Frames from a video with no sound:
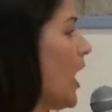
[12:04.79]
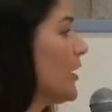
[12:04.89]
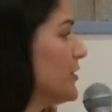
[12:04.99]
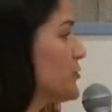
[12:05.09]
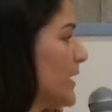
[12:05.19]

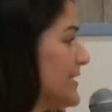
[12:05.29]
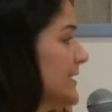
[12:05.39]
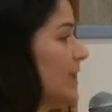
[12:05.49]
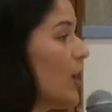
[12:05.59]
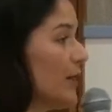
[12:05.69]
are
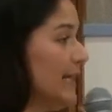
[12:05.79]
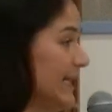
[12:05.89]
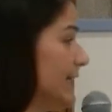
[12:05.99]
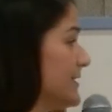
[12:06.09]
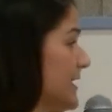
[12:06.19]
addressing our
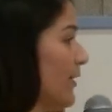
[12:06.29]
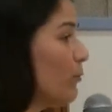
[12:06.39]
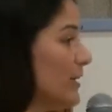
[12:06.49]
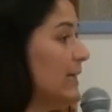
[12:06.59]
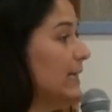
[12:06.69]
needs.
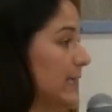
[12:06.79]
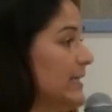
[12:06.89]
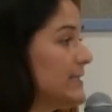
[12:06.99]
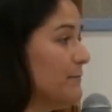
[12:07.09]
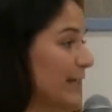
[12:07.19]
And we
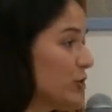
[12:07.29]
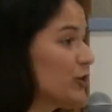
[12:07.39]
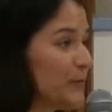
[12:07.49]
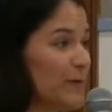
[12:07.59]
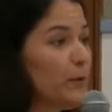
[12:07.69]
need to make sure
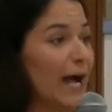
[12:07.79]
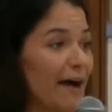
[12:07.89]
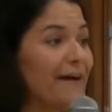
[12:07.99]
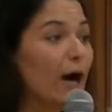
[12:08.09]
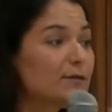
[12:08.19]
that people
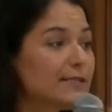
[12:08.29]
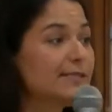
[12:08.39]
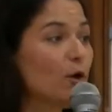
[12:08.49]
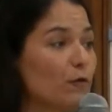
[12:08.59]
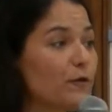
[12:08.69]
have
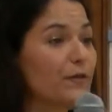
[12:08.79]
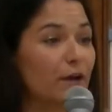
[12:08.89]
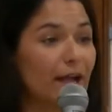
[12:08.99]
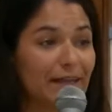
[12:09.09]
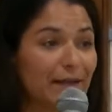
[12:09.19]
houses over their,
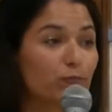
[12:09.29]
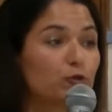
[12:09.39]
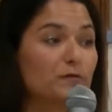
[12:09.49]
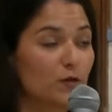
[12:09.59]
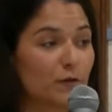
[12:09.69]
like
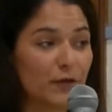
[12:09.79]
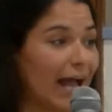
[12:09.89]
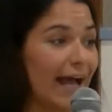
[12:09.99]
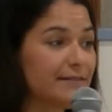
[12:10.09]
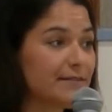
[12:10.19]
roofs over their
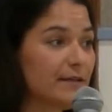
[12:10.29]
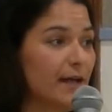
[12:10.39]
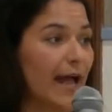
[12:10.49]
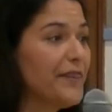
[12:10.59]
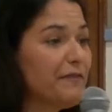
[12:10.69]
heads.
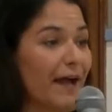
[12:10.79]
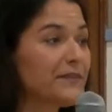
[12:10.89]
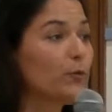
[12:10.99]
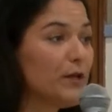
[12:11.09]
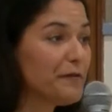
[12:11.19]
And the fact
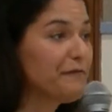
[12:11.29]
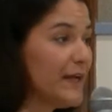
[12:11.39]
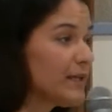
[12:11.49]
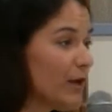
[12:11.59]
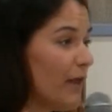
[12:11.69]
that we are
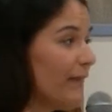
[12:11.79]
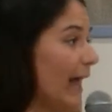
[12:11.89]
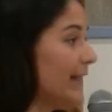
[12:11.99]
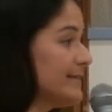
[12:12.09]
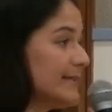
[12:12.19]
failing on
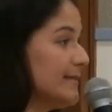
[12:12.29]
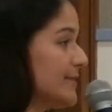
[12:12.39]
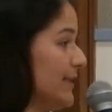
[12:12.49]
that is